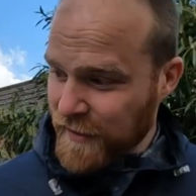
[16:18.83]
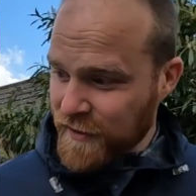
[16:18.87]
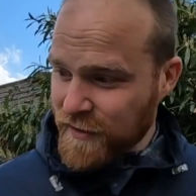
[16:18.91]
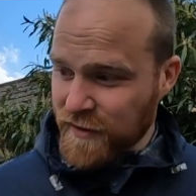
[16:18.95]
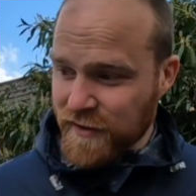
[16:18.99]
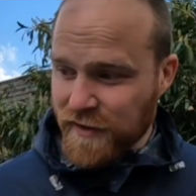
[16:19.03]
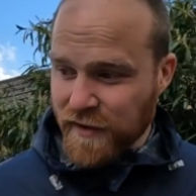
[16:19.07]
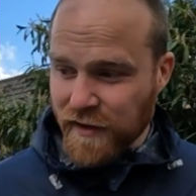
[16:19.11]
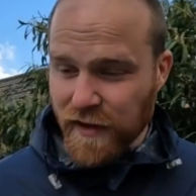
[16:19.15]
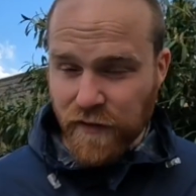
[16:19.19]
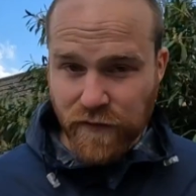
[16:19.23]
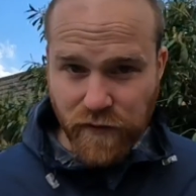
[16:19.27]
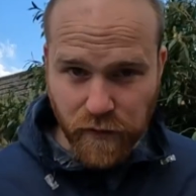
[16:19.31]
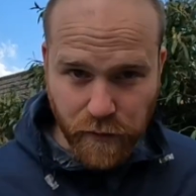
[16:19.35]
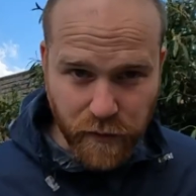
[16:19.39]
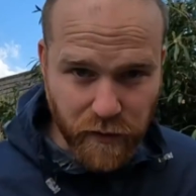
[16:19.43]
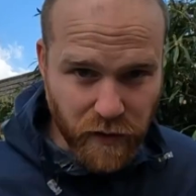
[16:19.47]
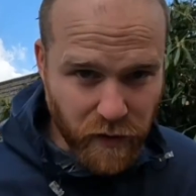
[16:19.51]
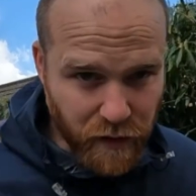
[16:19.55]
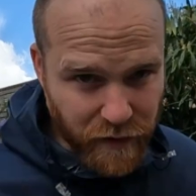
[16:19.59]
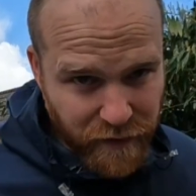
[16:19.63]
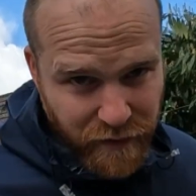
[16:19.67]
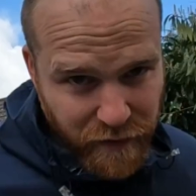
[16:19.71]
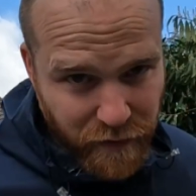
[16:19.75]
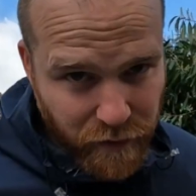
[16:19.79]
Just to give you an
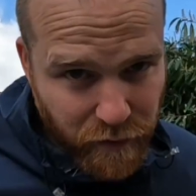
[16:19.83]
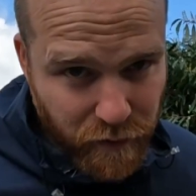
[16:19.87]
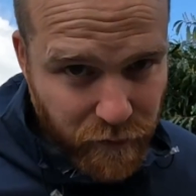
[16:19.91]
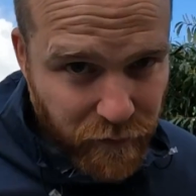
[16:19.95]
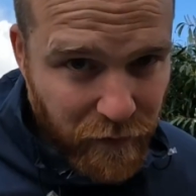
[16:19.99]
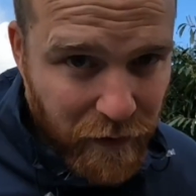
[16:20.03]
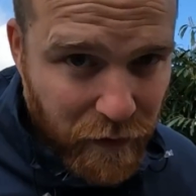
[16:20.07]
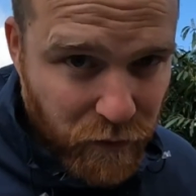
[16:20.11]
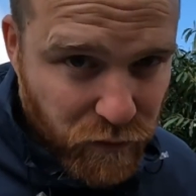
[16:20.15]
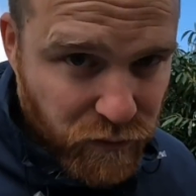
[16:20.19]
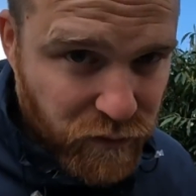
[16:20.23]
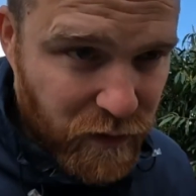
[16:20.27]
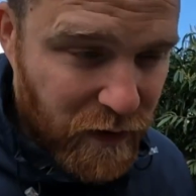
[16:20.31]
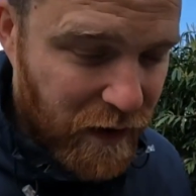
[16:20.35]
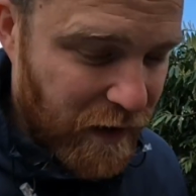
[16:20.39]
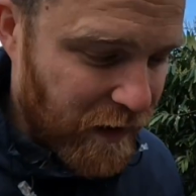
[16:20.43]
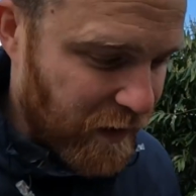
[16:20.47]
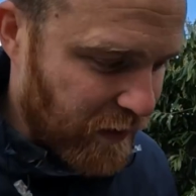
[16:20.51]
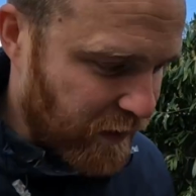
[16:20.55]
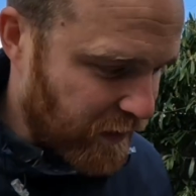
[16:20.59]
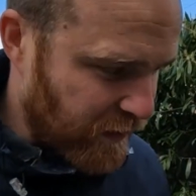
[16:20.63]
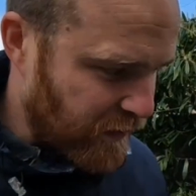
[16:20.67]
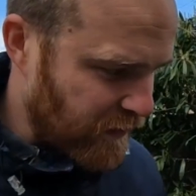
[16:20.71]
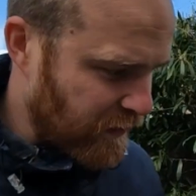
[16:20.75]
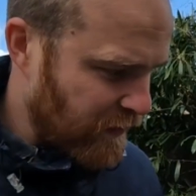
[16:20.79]
idea of how
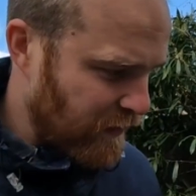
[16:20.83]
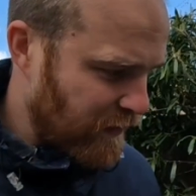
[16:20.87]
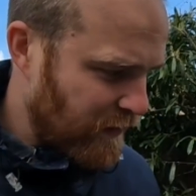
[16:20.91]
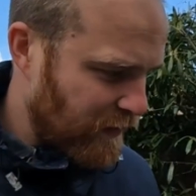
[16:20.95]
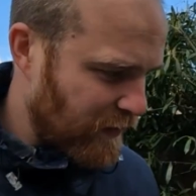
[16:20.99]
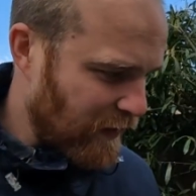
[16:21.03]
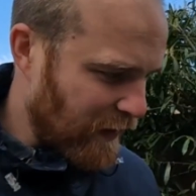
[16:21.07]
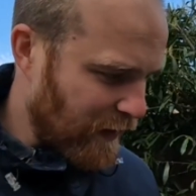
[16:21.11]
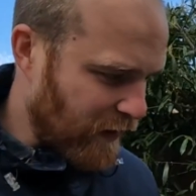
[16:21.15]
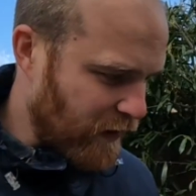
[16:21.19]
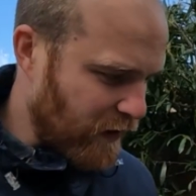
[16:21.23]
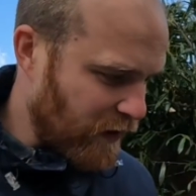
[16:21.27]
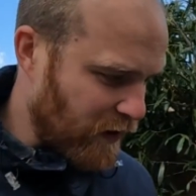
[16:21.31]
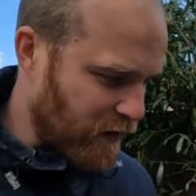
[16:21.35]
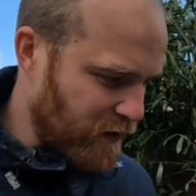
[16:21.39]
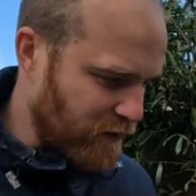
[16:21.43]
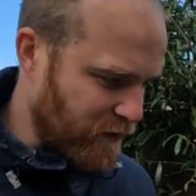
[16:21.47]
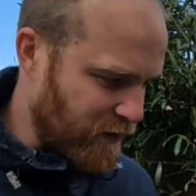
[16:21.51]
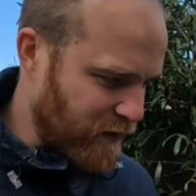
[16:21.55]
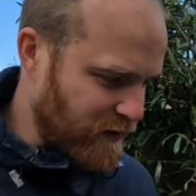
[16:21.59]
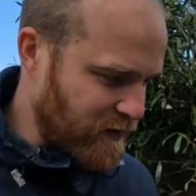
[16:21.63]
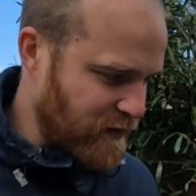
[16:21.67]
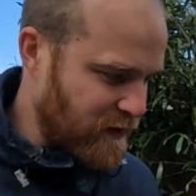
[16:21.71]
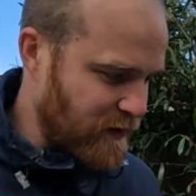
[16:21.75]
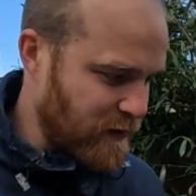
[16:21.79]
rare that colour
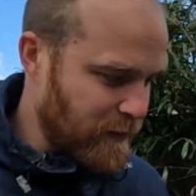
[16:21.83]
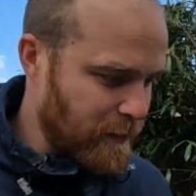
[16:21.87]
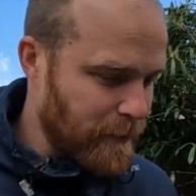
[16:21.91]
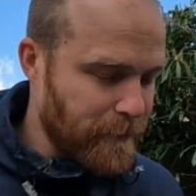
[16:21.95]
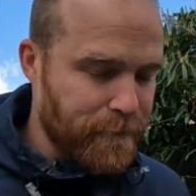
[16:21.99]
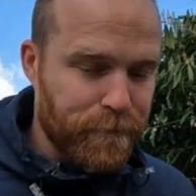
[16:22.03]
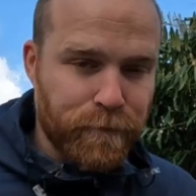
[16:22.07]
is.